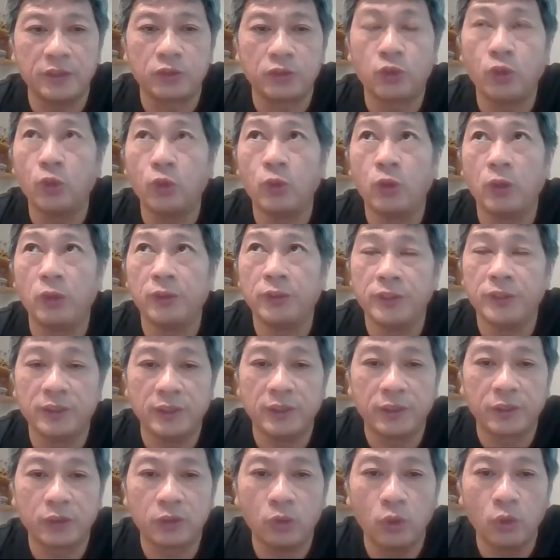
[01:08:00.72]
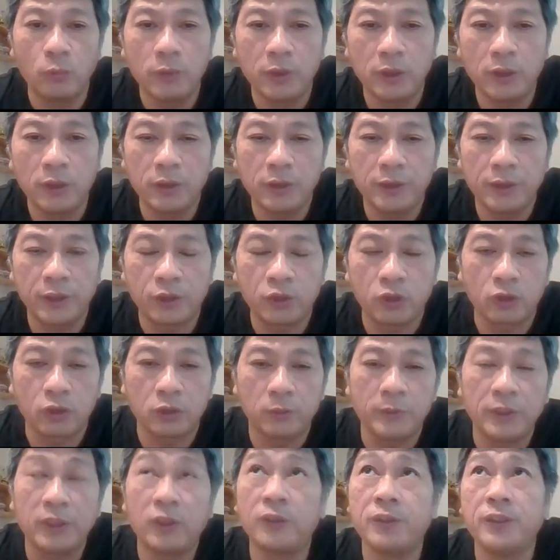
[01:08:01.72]
toll on the global
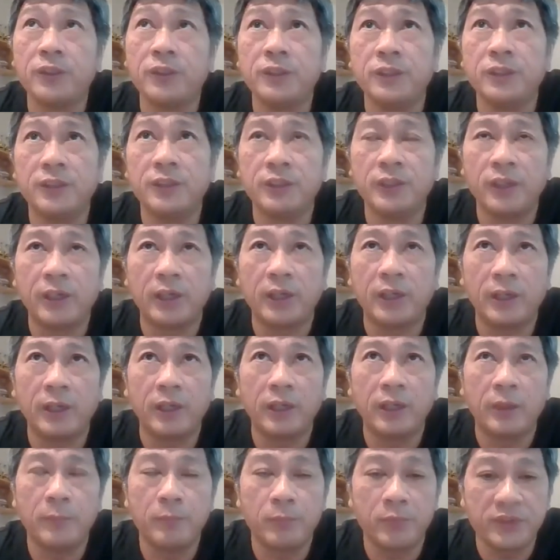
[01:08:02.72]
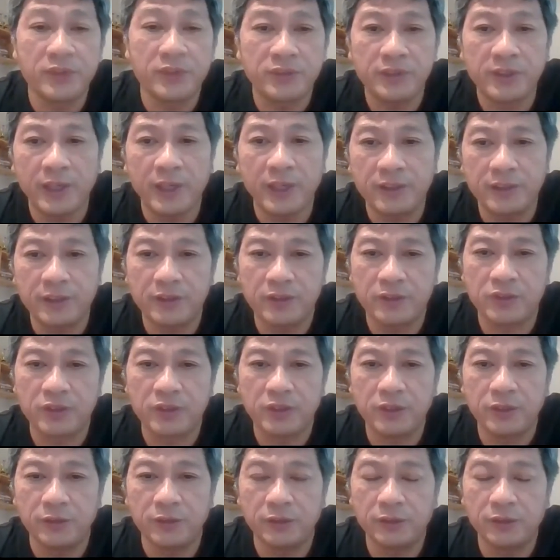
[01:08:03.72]
economy on the unprecedented
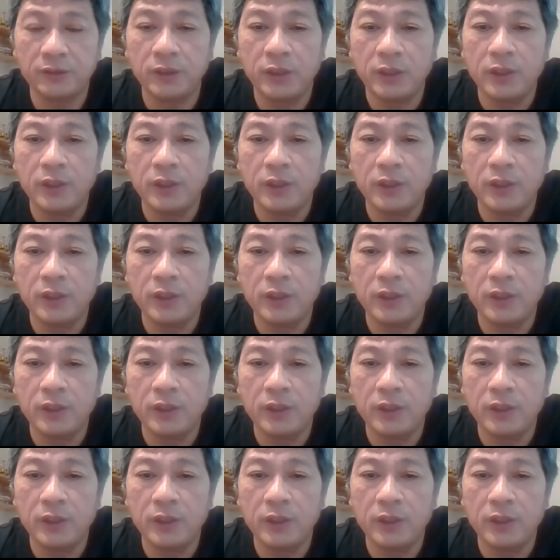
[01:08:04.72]
scale.